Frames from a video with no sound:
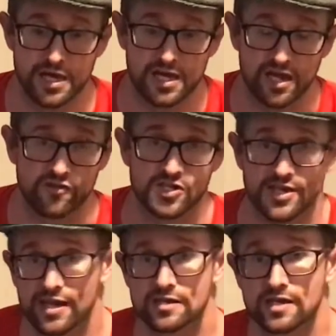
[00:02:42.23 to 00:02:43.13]
And the
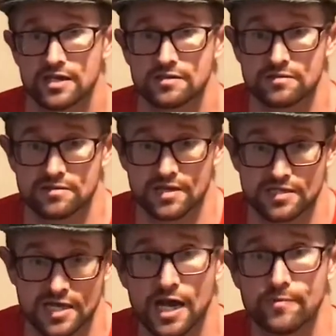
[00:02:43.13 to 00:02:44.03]
second that
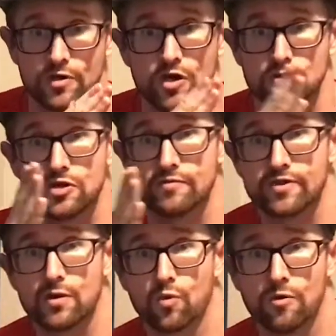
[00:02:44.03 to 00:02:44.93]
timer goes over
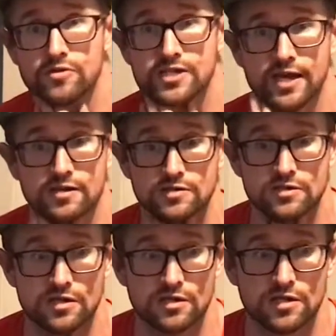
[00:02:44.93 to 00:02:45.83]
that 1 second,
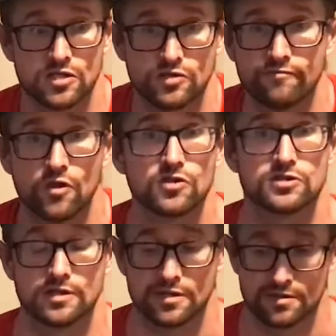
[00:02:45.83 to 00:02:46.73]
you've lost
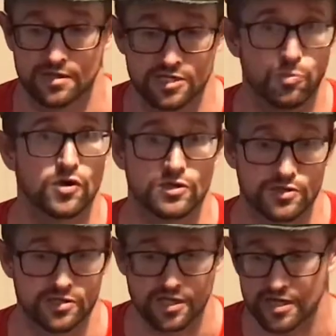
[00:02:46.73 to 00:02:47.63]
it. It's pointless.
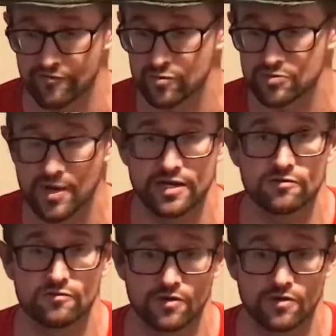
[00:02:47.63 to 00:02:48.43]
You can give him as many